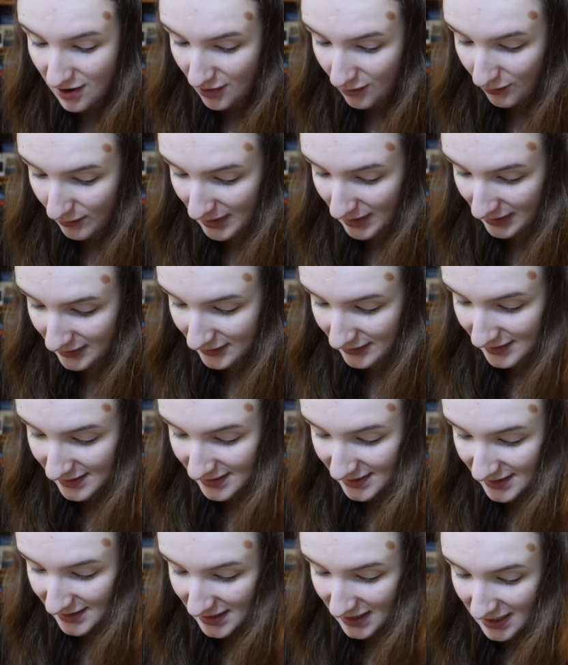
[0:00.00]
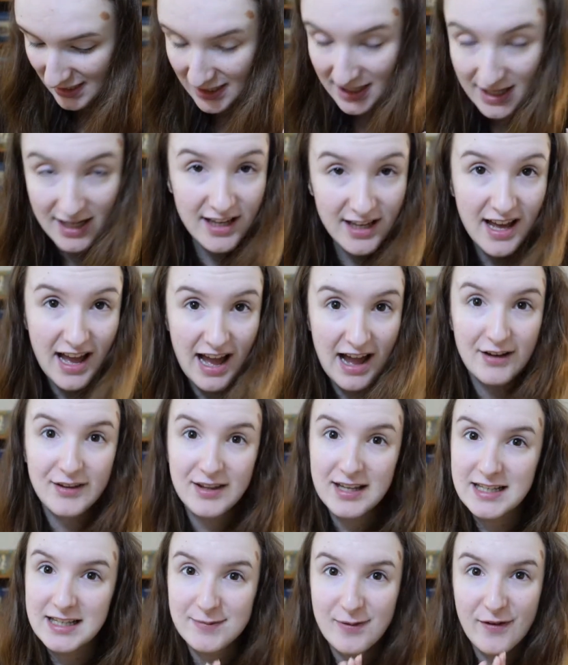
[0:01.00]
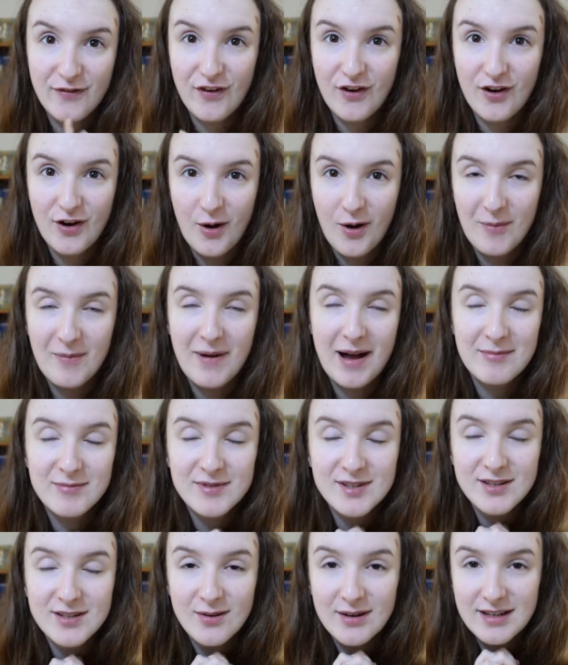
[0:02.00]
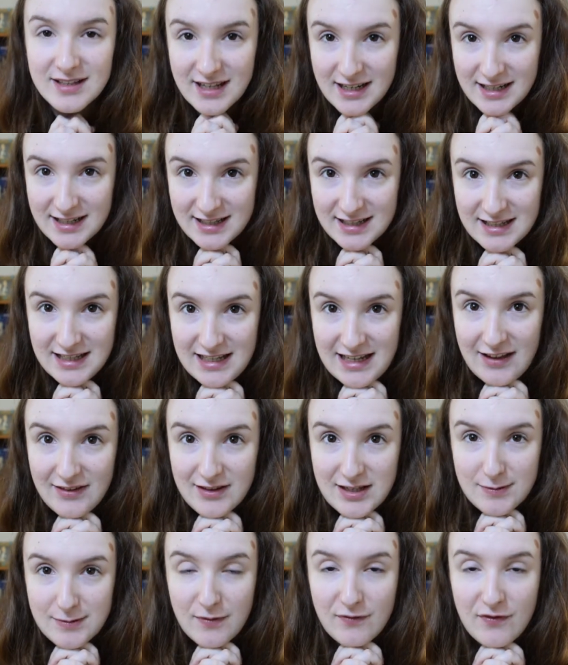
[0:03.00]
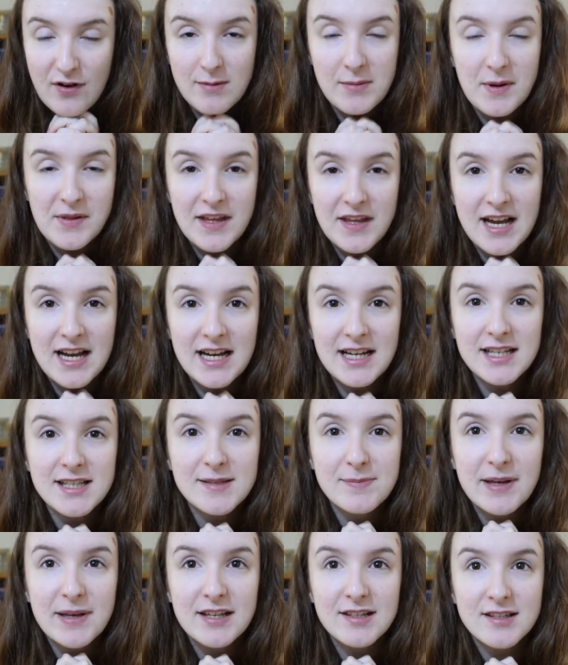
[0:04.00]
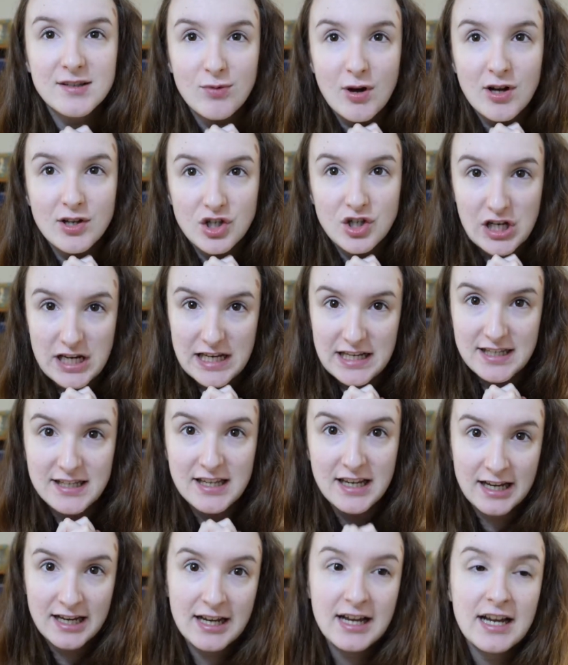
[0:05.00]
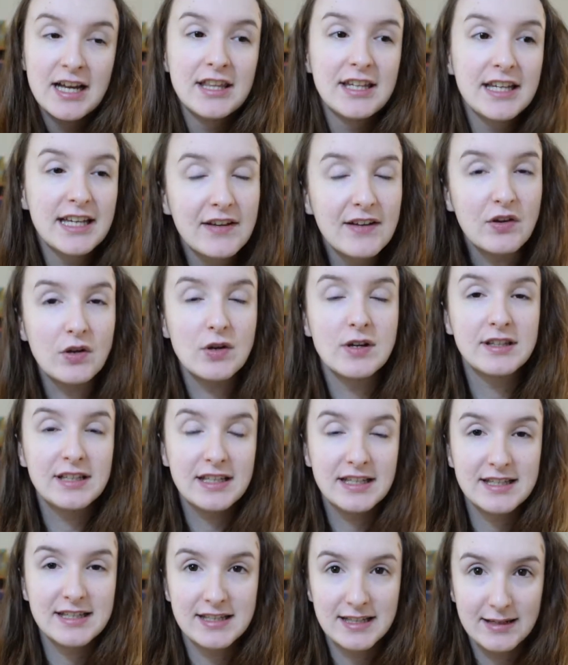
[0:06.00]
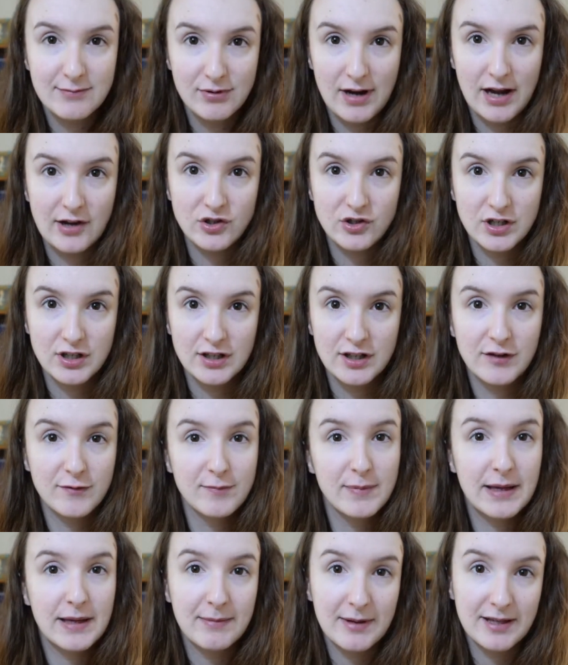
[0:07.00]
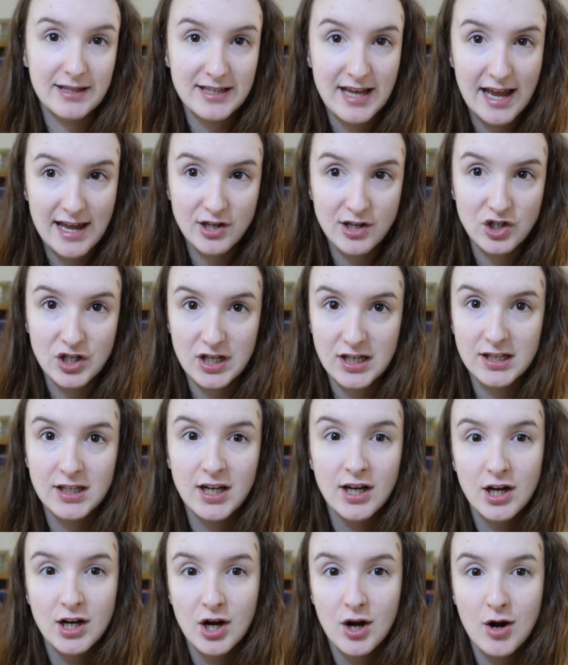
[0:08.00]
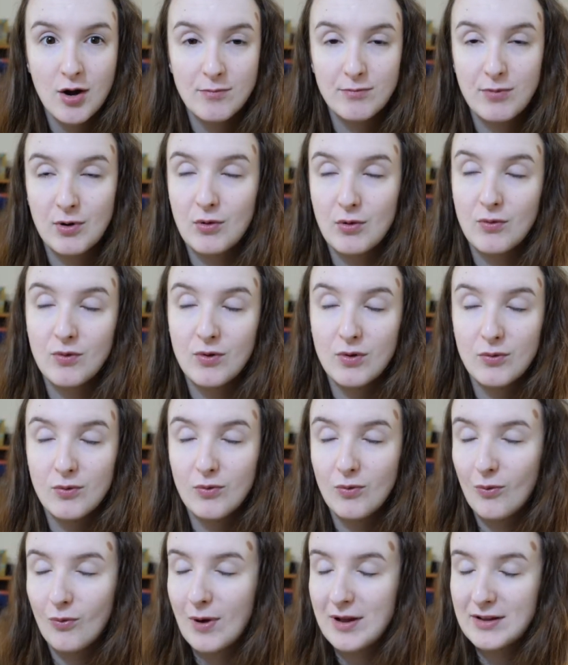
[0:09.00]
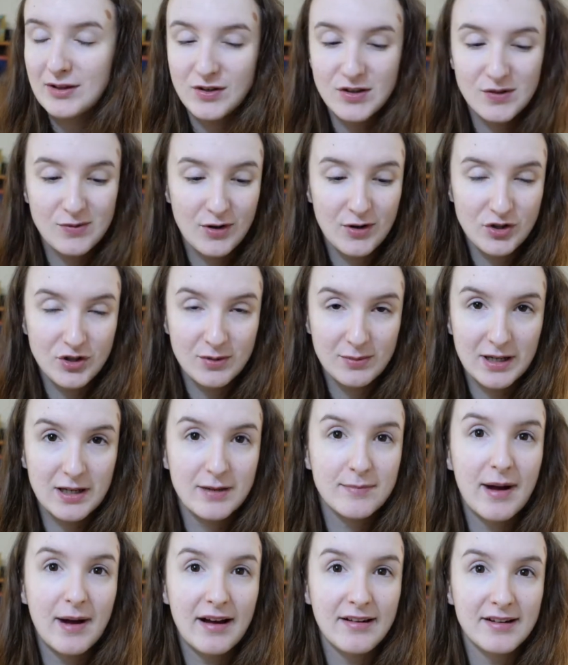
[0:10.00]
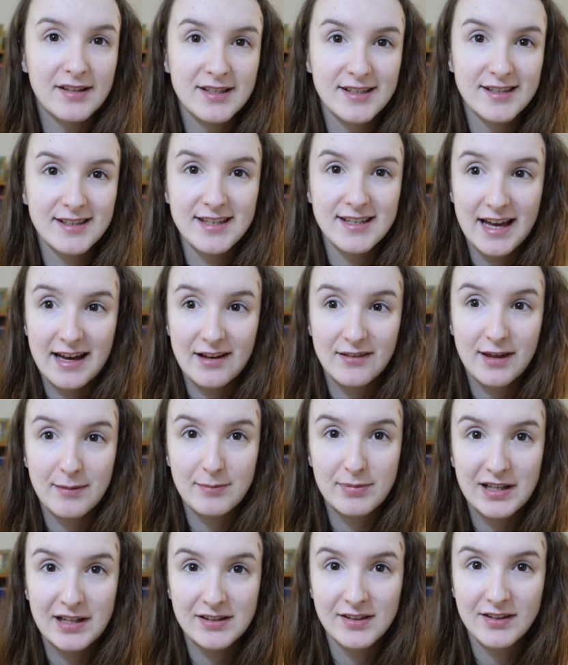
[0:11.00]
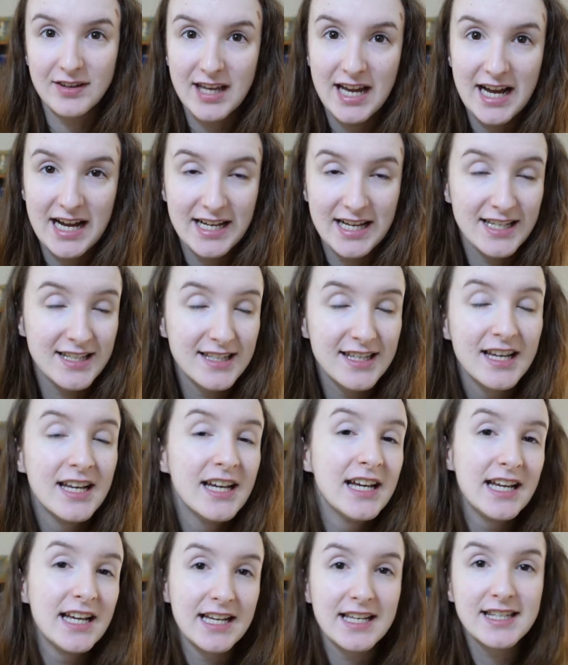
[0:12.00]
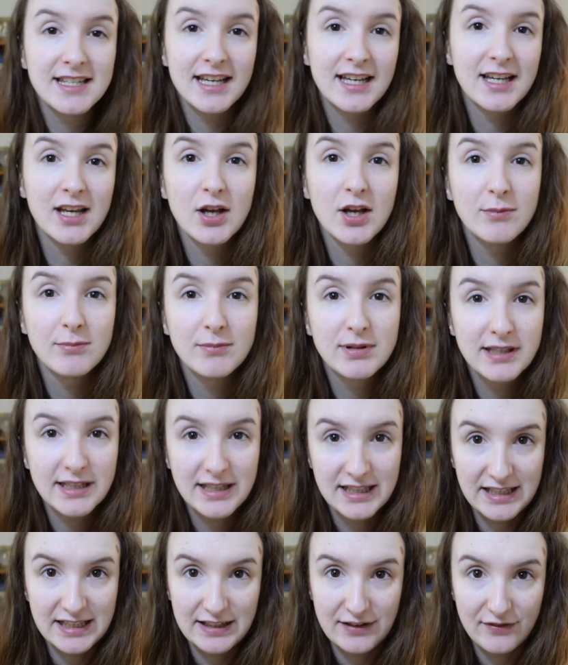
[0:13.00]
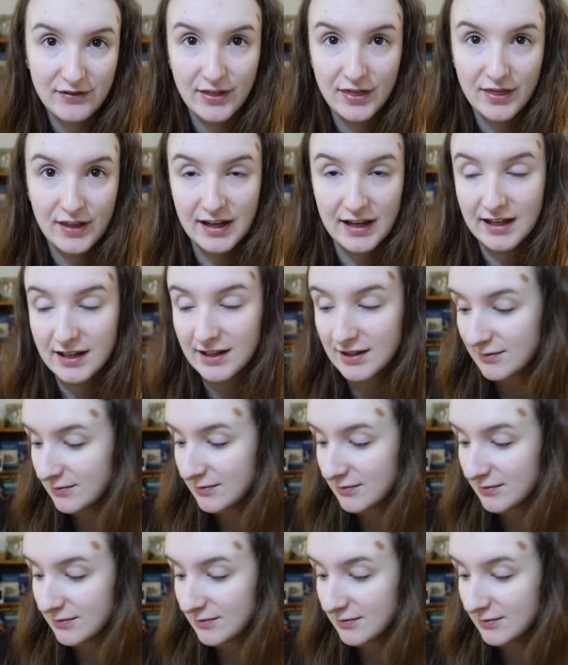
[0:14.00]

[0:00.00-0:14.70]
We are going to see how these perform. I'm so excited to see how these perform on the eyes, because swatches, they give you a decent impression of pigmentation, but when you swatch them in comparison to how they blend on the eyes, it's a completely different thing.